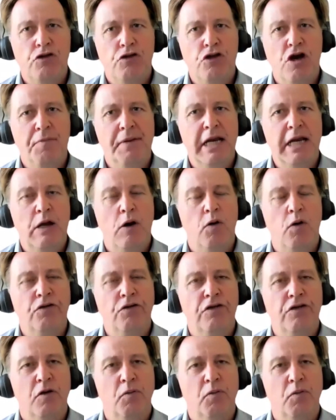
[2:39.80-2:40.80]
Germany
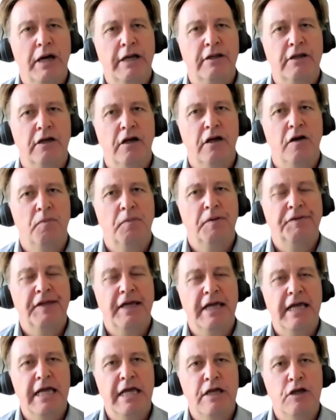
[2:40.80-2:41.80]
also went along with
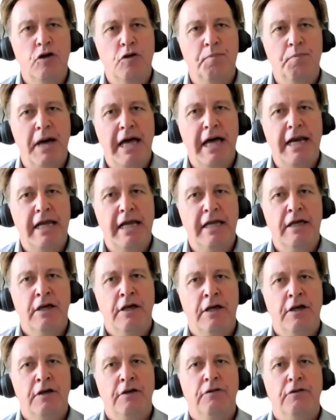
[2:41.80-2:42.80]
the EU banning
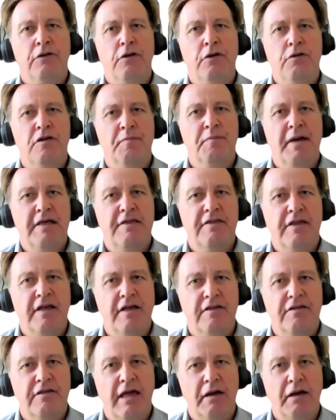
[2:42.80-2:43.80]
new
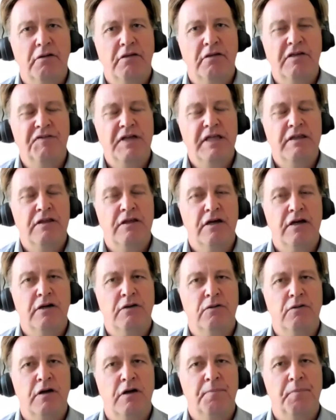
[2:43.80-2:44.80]
domestic sales of
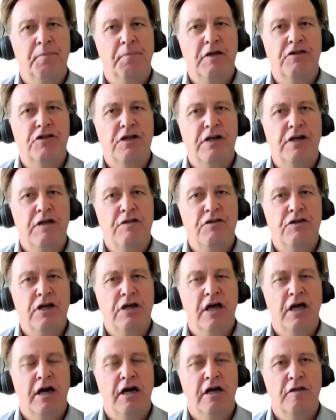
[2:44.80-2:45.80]
internal combustion
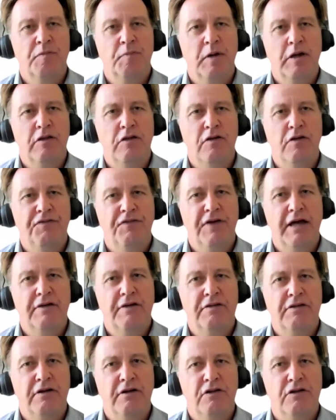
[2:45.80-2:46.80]
engine cars by
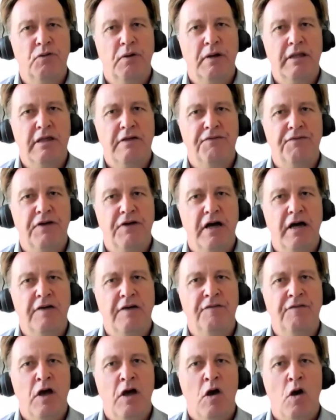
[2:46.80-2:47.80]

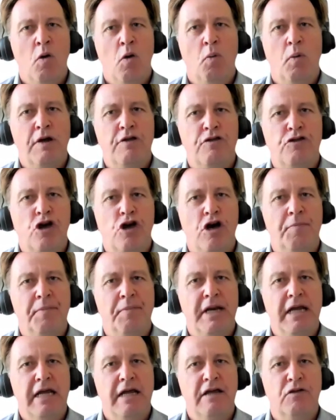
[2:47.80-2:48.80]
2025, where
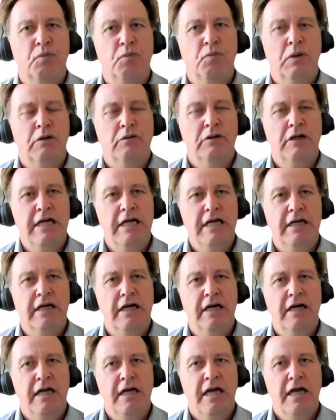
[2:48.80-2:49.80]
Germany is world
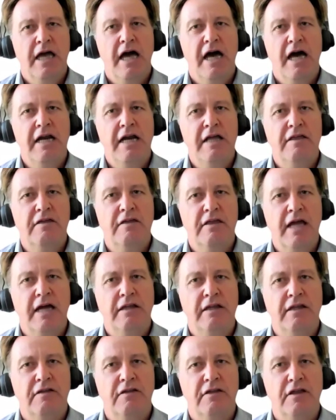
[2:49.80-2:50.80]
leader, and
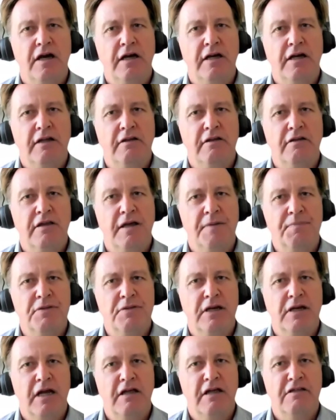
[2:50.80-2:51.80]
instead decided to
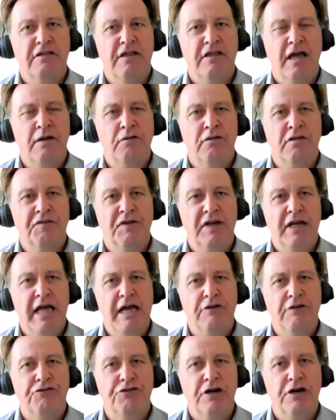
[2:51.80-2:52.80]
subsidize sales of
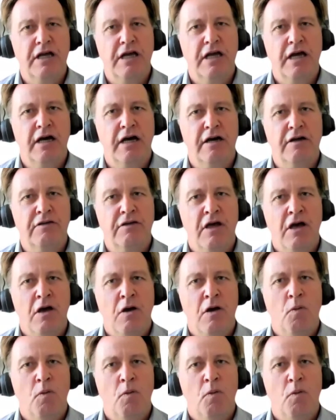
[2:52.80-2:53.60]
electric cars